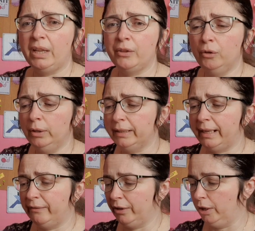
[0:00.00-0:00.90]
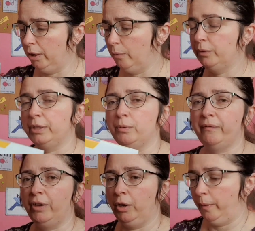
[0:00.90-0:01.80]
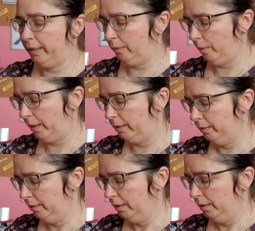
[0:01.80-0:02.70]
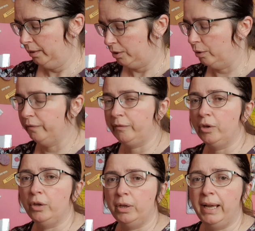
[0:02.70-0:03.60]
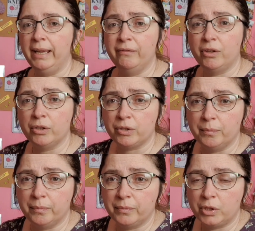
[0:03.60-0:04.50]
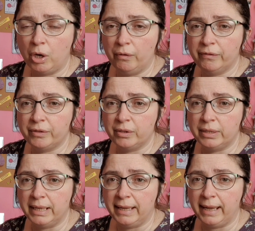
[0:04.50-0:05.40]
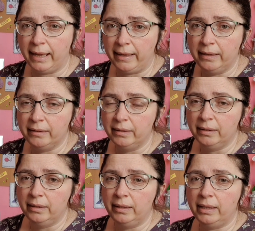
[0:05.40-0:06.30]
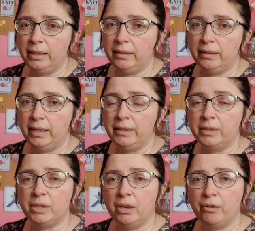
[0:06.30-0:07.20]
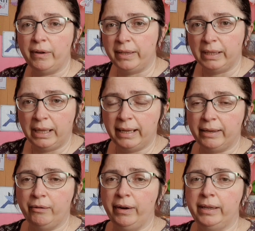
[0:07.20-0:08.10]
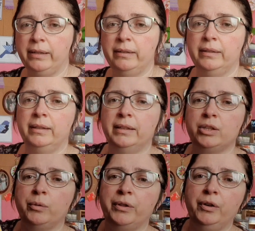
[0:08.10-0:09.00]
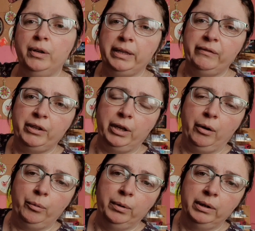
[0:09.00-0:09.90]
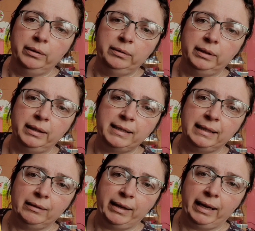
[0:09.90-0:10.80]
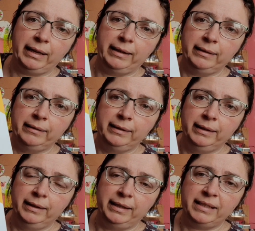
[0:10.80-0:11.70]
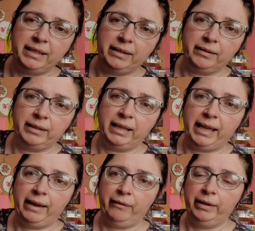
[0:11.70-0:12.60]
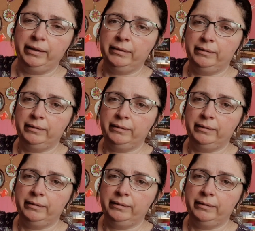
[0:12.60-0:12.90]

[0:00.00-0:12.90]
I thought I'd have a go. I wanted to have a go anyway, so I have got some Toft DK in the dark grey and the light grey, so I thought I'd have a go at this little guy. He's a canary,